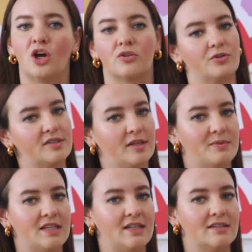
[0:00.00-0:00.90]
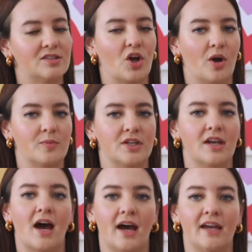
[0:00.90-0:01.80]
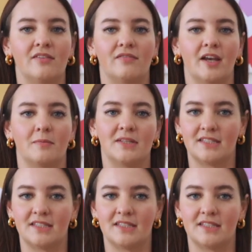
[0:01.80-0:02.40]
Rosehip tea is an option high in vitamin